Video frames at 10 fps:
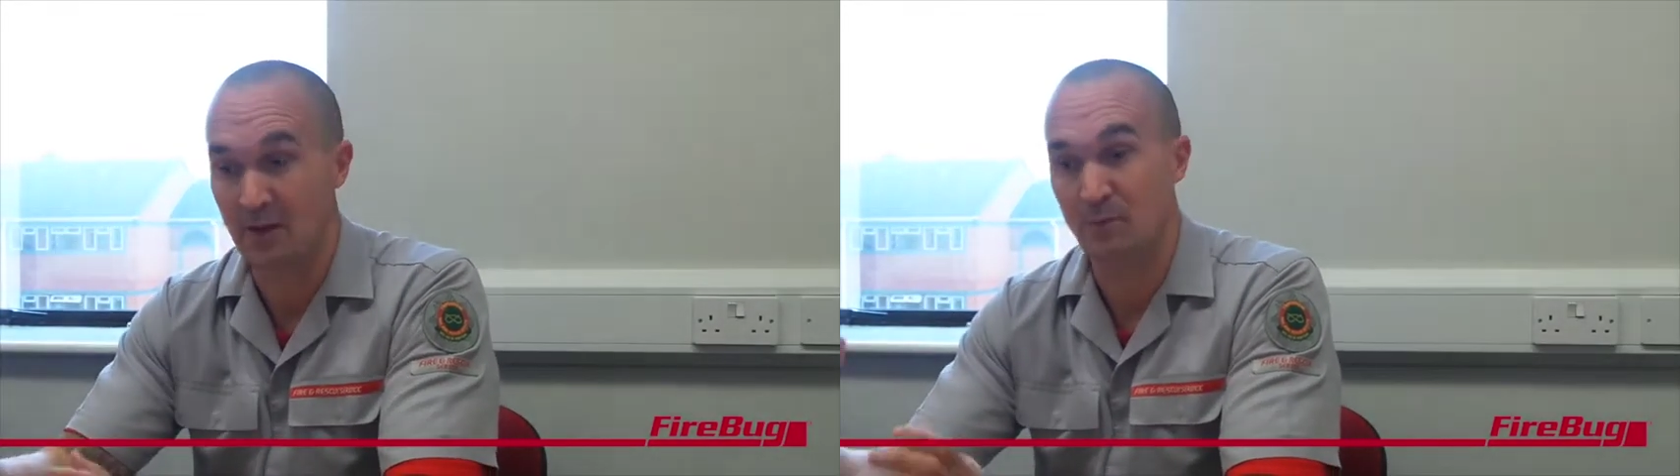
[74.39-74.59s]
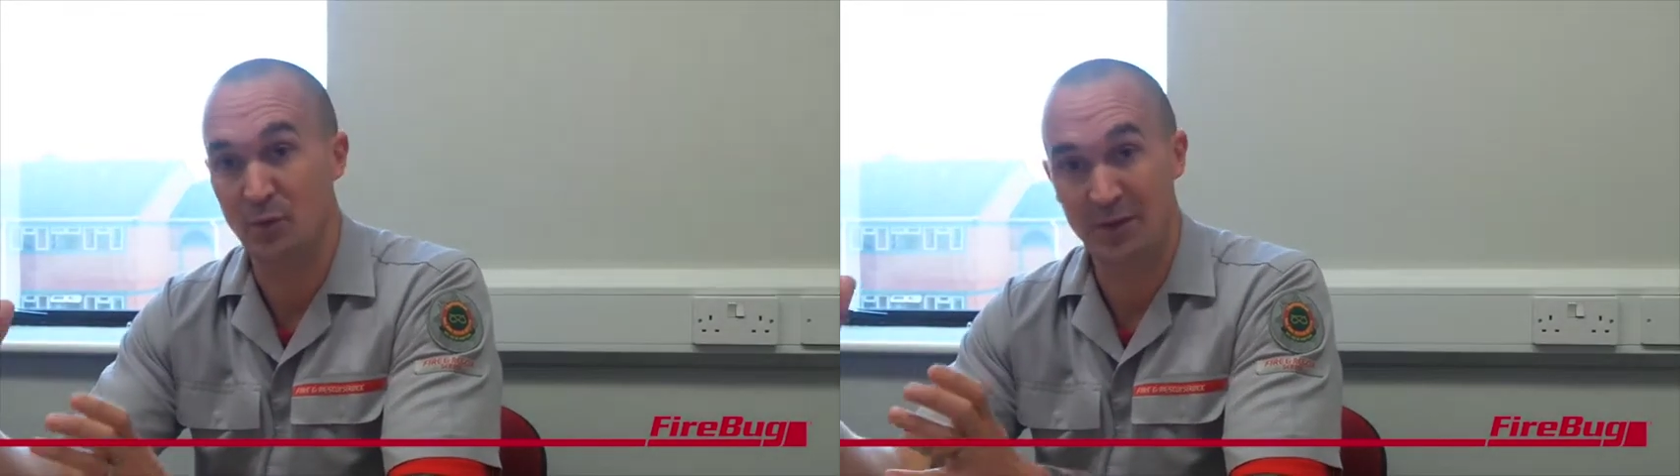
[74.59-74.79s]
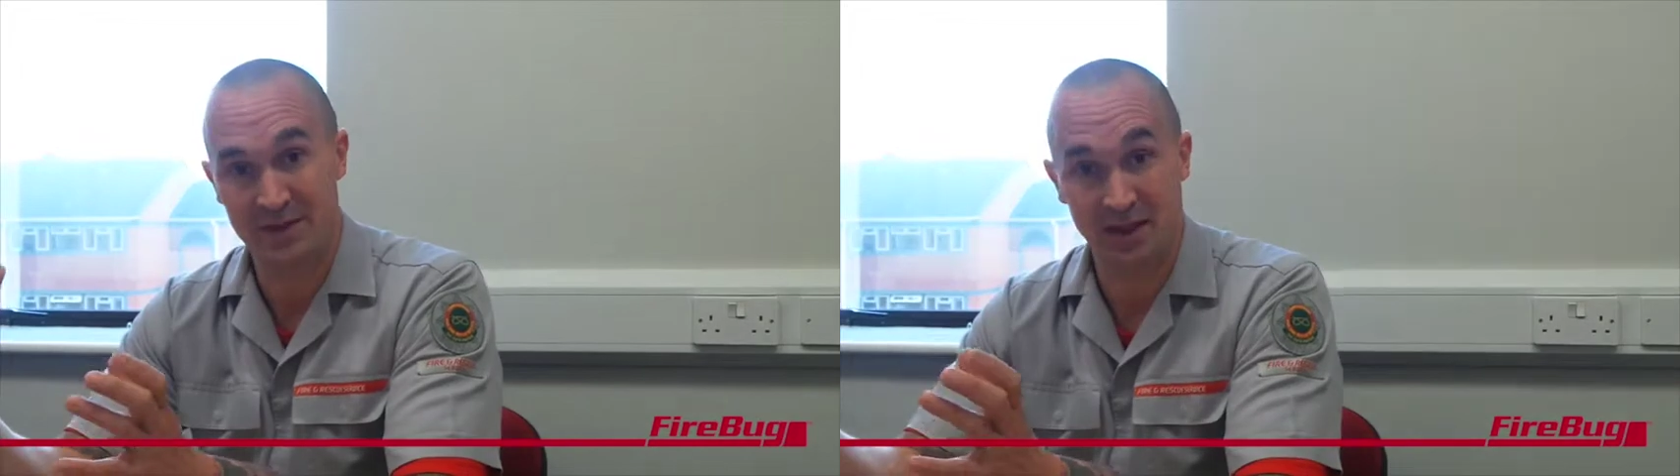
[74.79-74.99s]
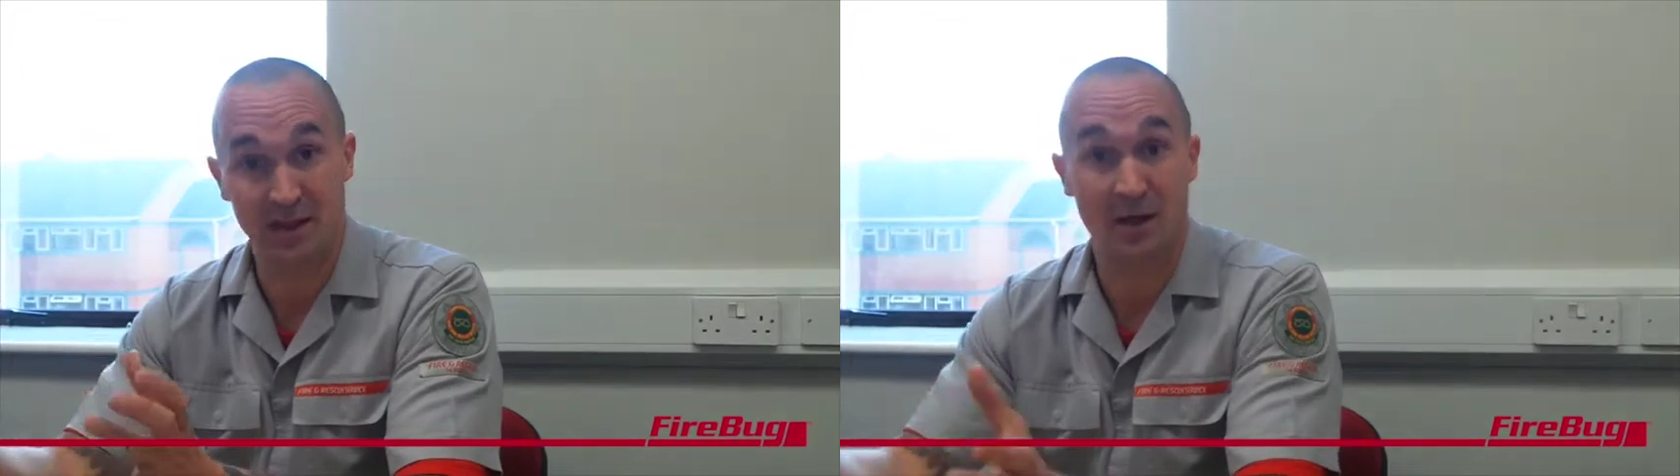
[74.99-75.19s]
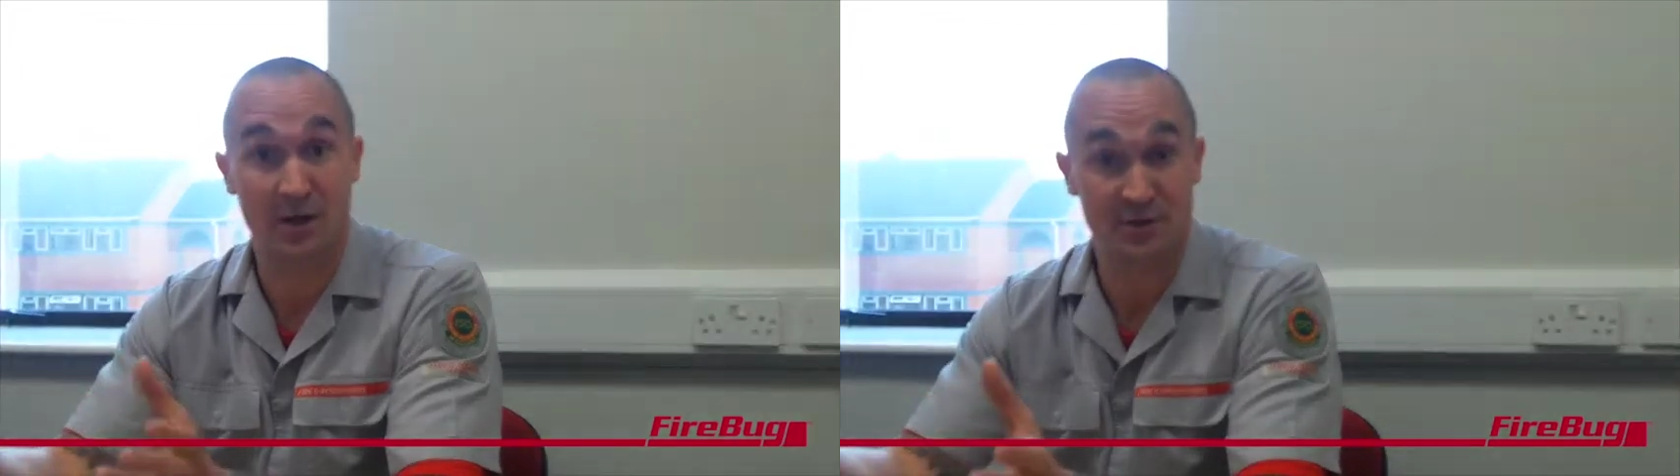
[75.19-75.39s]
but with the
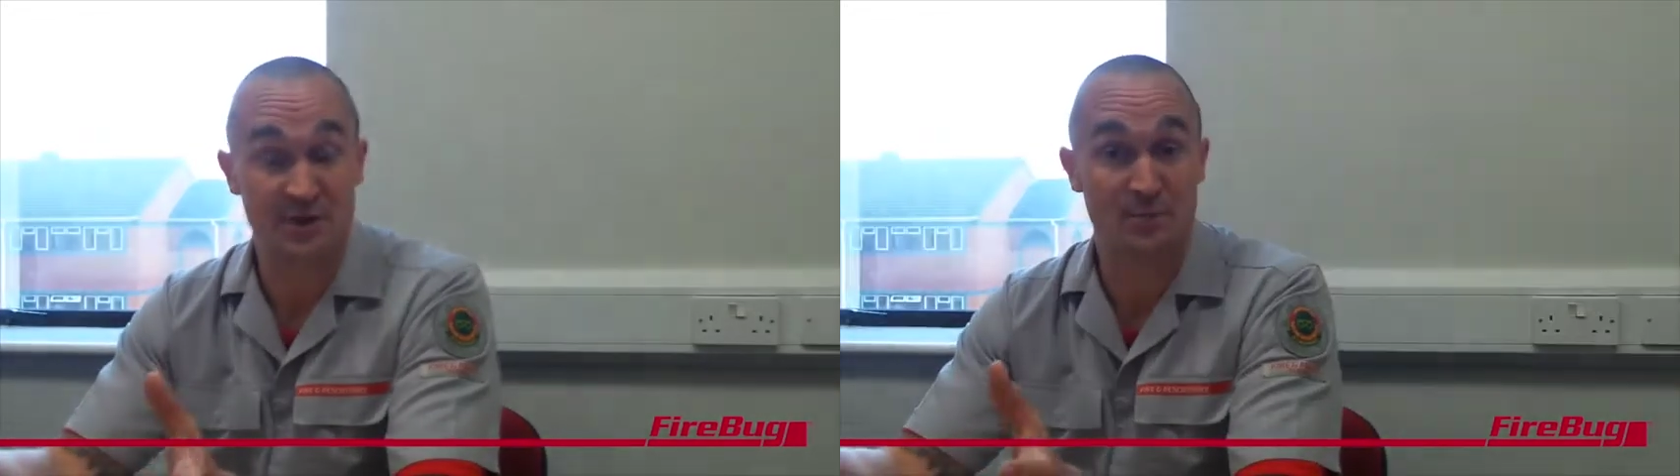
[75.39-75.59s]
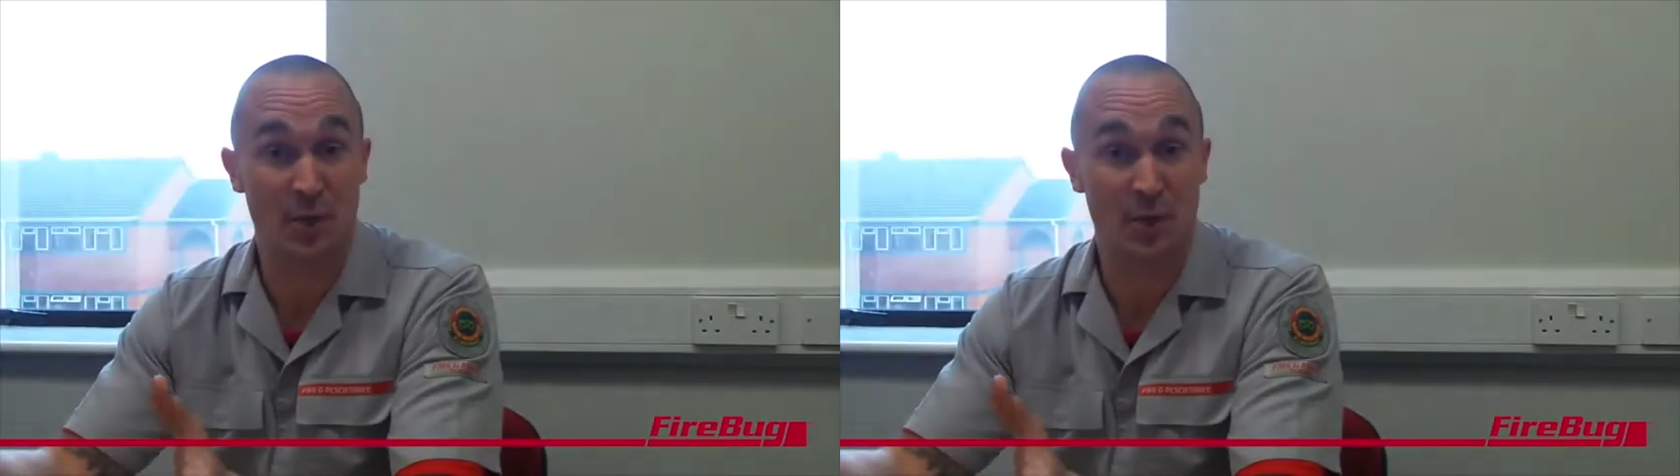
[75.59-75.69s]
largest